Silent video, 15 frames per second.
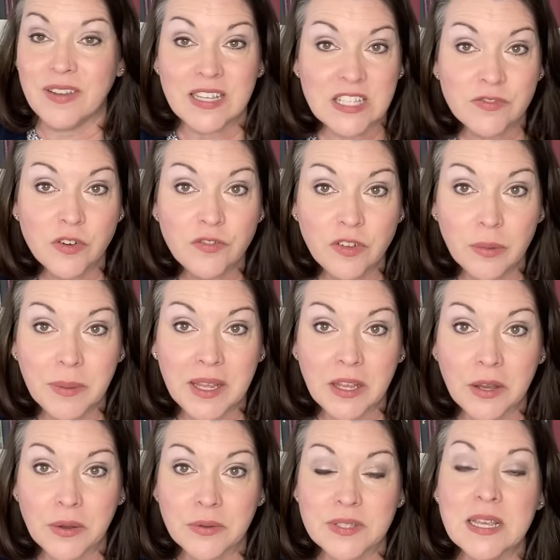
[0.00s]
Fanciful
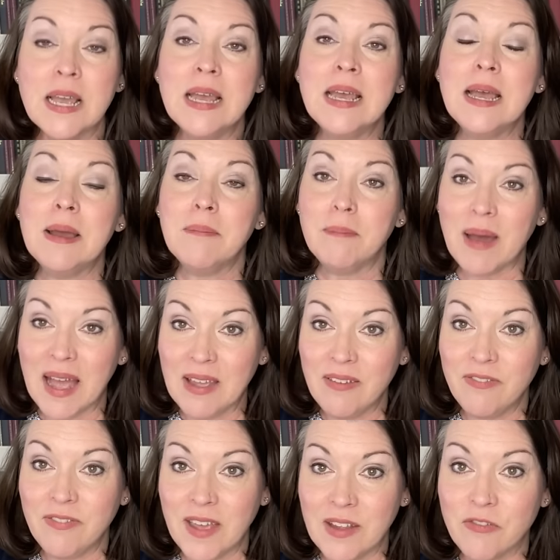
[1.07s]
Flamingos, My
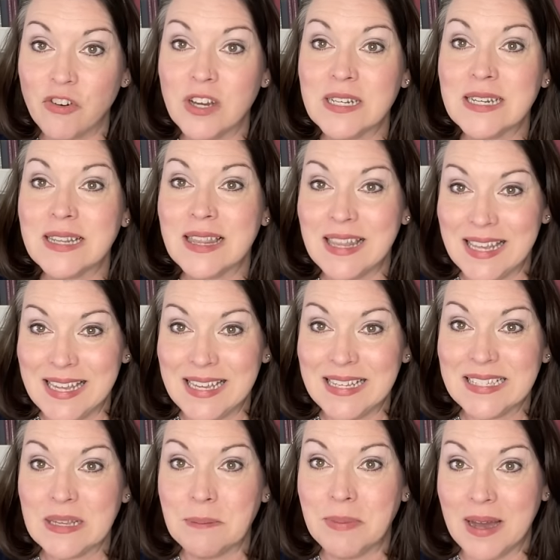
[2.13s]
Favorite
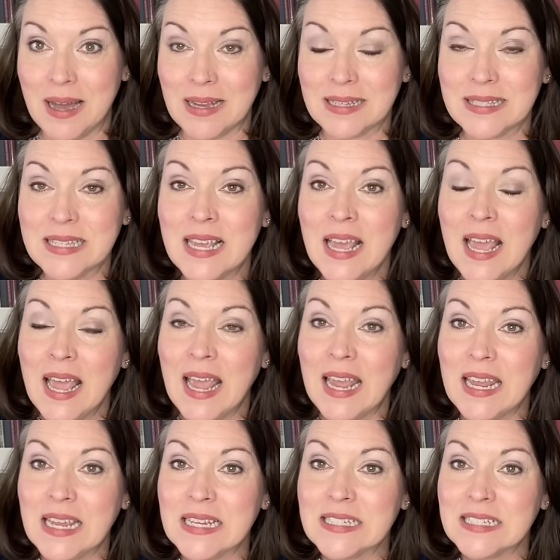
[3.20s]
Things box.
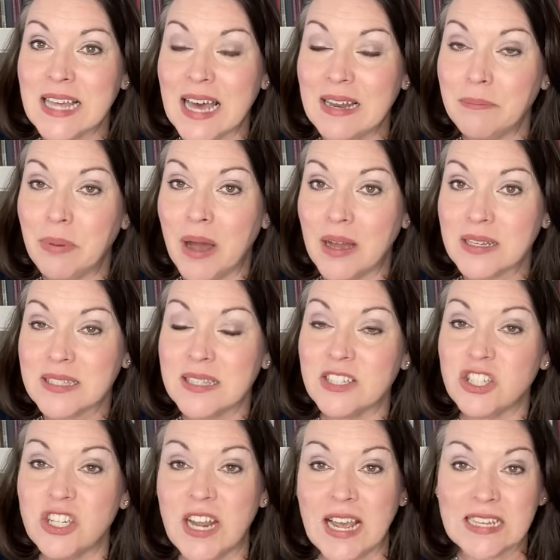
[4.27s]
And that box that
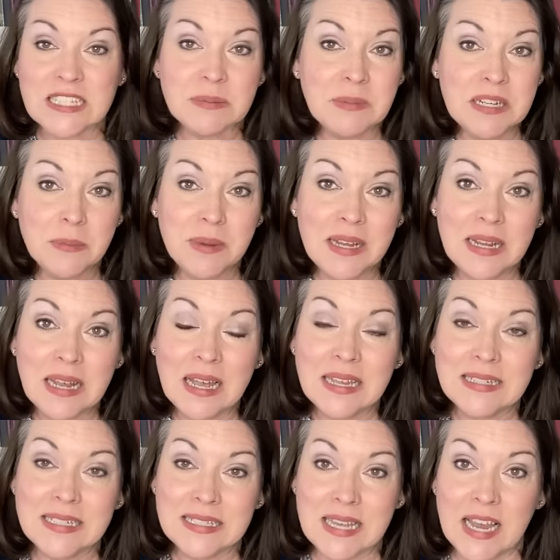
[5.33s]
she asked me to be a
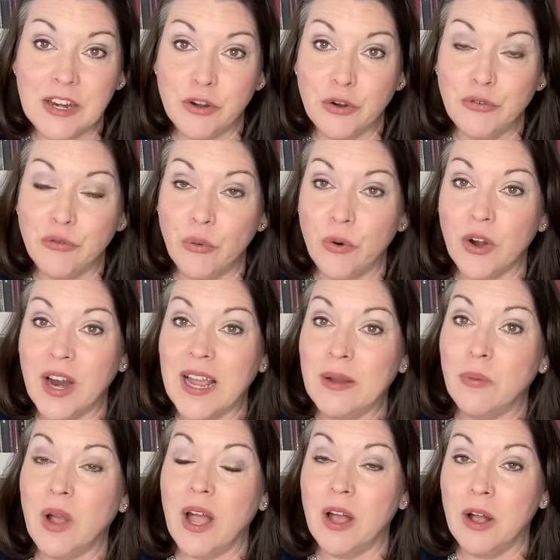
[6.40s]
designer for
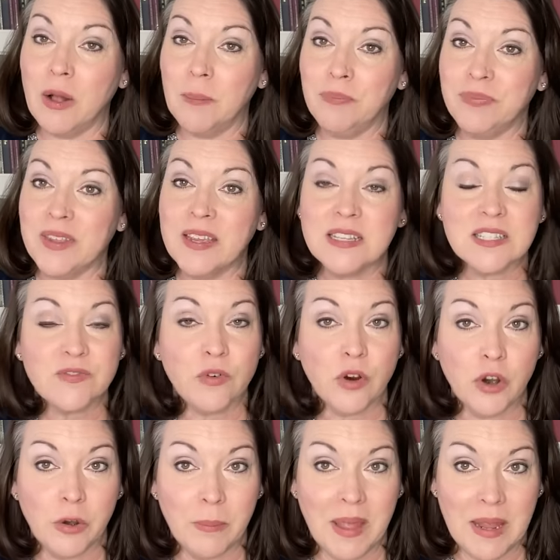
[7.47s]
um, is for
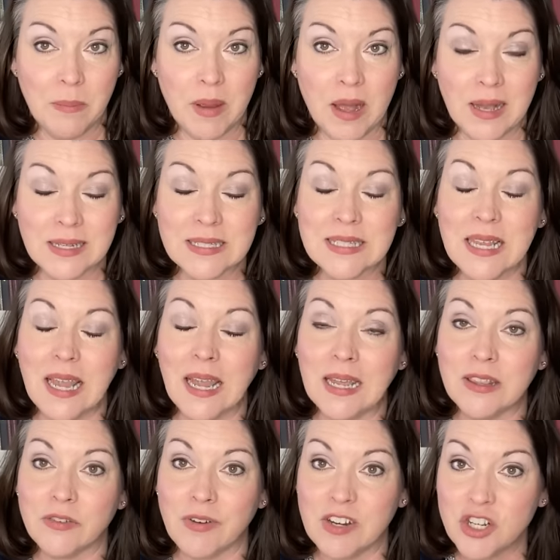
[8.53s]
her May box,
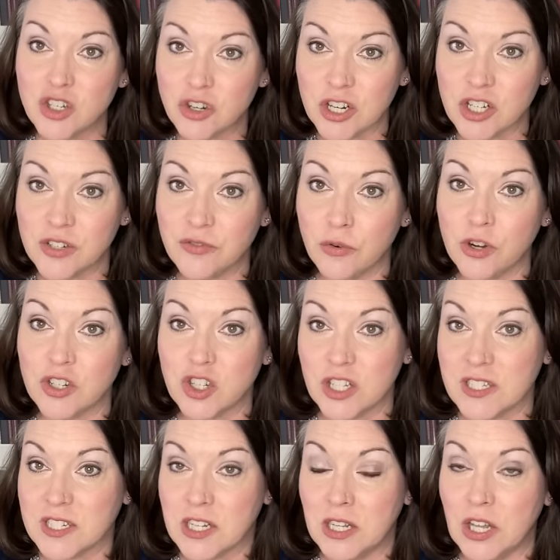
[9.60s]
and the registration for it
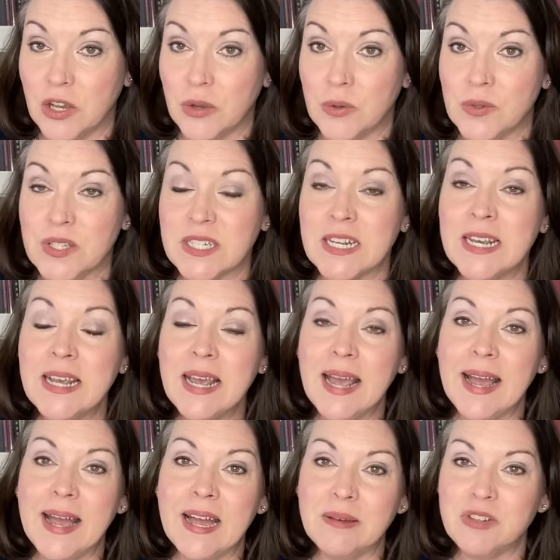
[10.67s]
just closed.
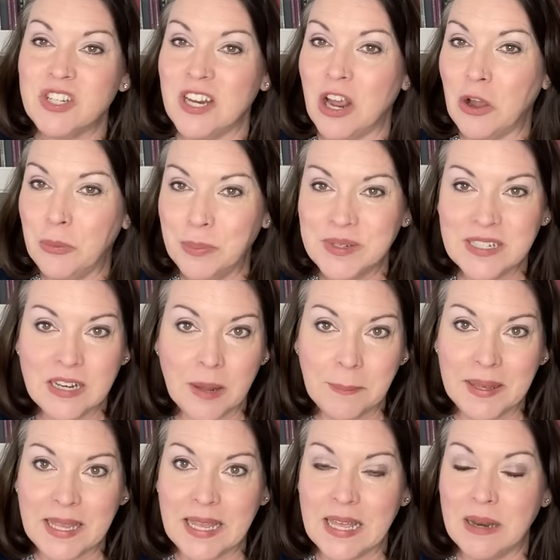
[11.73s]
Um, she opened it up
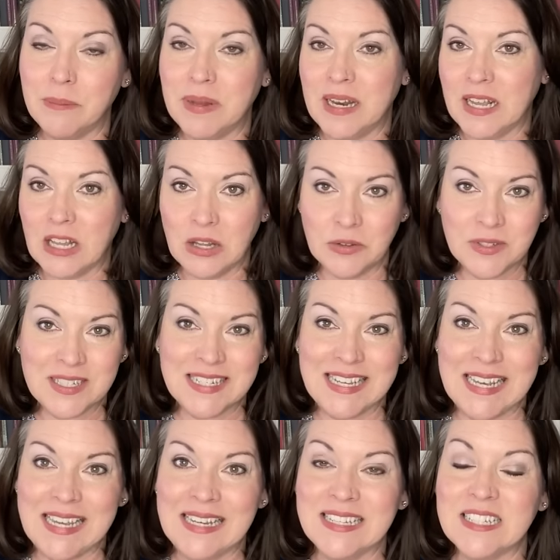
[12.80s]
again, but it closed
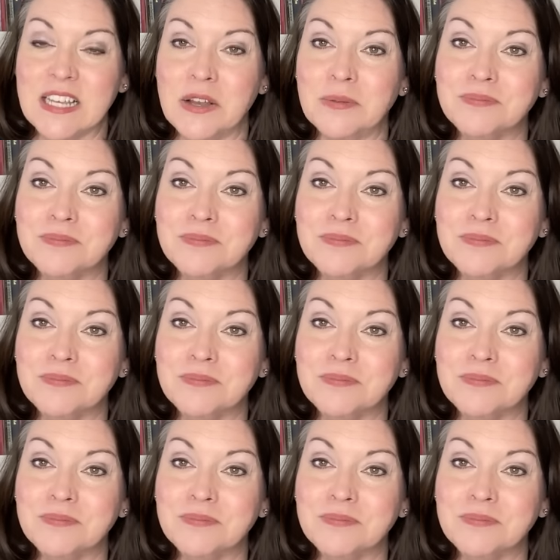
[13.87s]
again. So